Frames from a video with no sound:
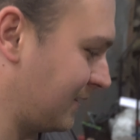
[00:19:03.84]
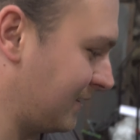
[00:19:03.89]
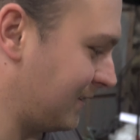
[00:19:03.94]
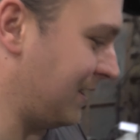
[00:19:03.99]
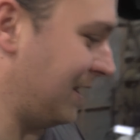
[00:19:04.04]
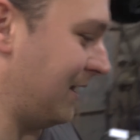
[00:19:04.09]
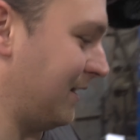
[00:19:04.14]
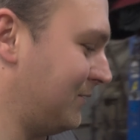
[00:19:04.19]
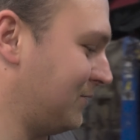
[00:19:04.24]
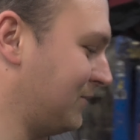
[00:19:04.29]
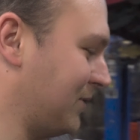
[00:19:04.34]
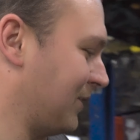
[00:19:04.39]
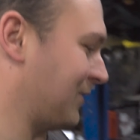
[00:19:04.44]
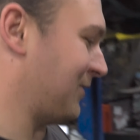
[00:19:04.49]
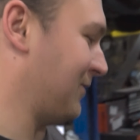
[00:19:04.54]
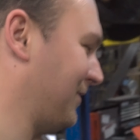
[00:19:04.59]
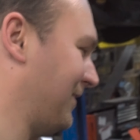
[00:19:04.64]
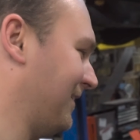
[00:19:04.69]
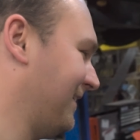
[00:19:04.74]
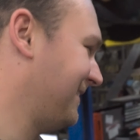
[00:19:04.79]
No, I'm not
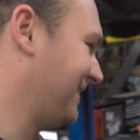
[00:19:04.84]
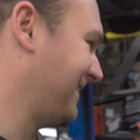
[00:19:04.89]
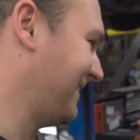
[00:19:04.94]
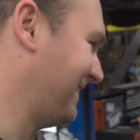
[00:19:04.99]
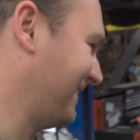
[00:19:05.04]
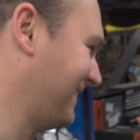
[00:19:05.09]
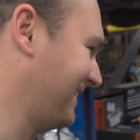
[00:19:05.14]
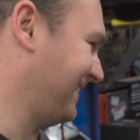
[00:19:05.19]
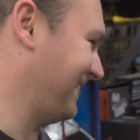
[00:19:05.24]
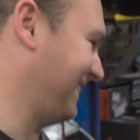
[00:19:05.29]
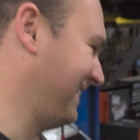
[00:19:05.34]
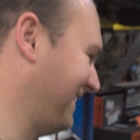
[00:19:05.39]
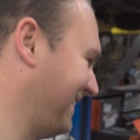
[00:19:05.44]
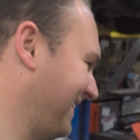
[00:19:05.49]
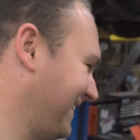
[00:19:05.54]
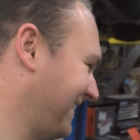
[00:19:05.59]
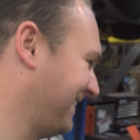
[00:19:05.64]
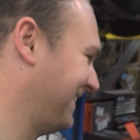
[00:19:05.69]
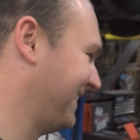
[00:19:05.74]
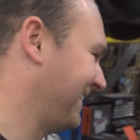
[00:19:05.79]
going to
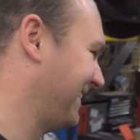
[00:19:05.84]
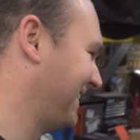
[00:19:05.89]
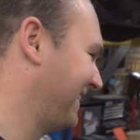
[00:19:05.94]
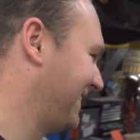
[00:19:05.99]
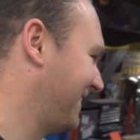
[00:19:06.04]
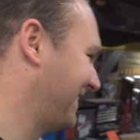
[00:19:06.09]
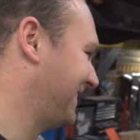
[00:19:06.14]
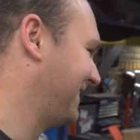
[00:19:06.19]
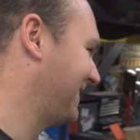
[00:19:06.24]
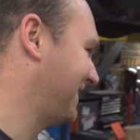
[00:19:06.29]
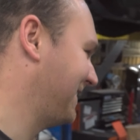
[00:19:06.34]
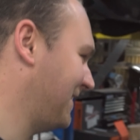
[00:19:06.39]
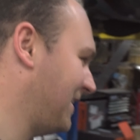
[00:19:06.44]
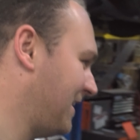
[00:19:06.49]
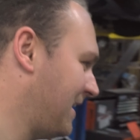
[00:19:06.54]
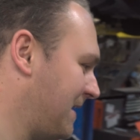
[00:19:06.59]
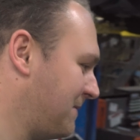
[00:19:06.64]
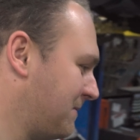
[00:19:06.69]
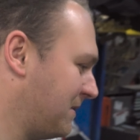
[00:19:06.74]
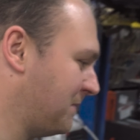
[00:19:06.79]
cry.
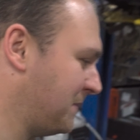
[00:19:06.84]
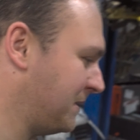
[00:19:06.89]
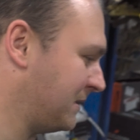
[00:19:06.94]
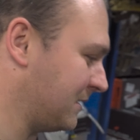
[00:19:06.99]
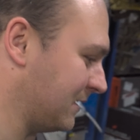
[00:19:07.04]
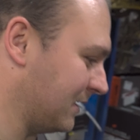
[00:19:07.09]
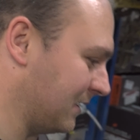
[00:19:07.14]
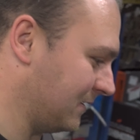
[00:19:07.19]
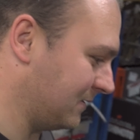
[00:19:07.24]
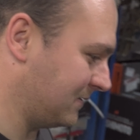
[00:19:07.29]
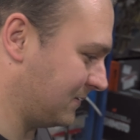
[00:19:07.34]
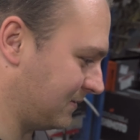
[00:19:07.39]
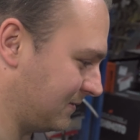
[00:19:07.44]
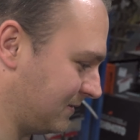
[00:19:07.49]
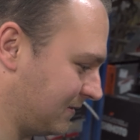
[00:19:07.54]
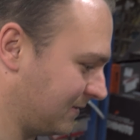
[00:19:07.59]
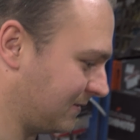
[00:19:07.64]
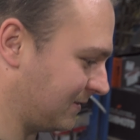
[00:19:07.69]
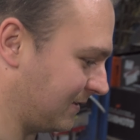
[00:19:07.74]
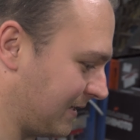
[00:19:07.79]
I'm going to miss it though.
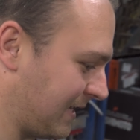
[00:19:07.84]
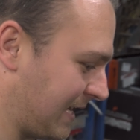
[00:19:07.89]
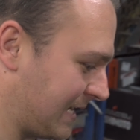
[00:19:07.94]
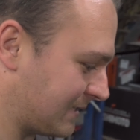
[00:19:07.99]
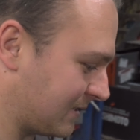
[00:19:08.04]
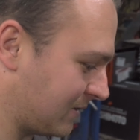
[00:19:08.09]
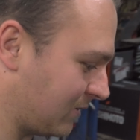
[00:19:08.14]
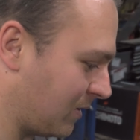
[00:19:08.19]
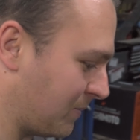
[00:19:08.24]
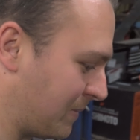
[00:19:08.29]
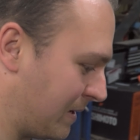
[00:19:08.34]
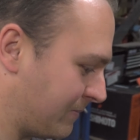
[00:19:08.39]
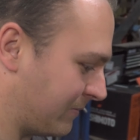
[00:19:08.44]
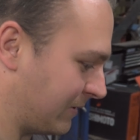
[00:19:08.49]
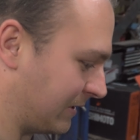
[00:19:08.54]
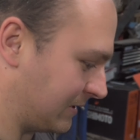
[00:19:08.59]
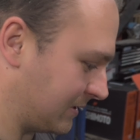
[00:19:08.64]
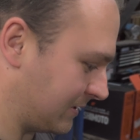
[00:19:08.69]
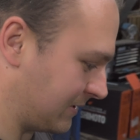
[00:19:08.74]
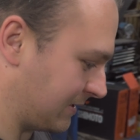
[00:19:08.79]
It has a lot of memories.